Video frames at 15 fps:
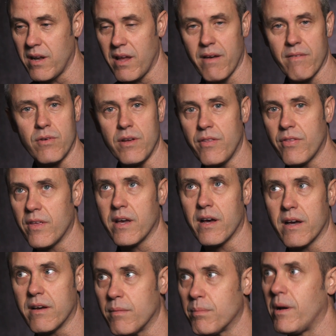everything I
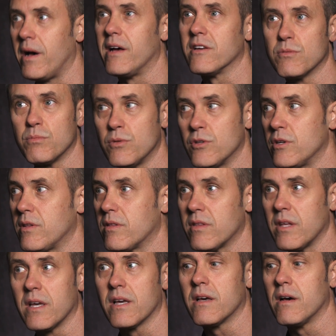could possibly
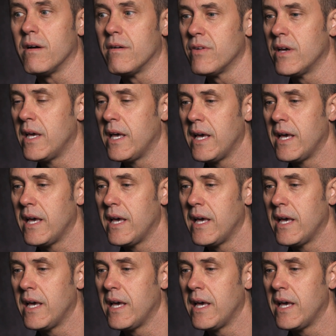think of,